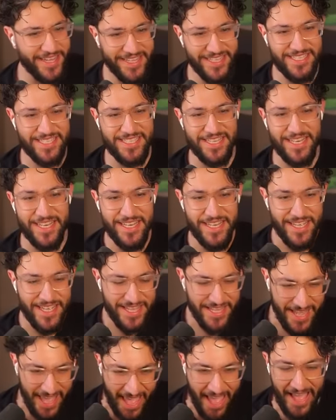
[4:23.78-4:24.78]
his...
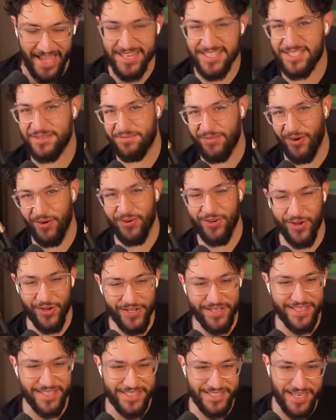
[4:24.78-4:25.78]
has, bro.
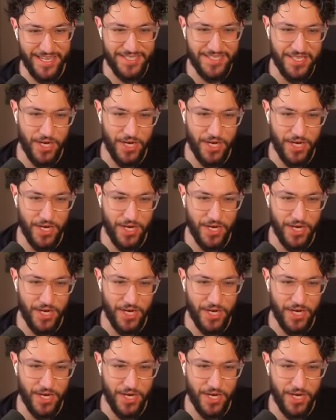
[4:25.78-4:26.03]
Cook his ass.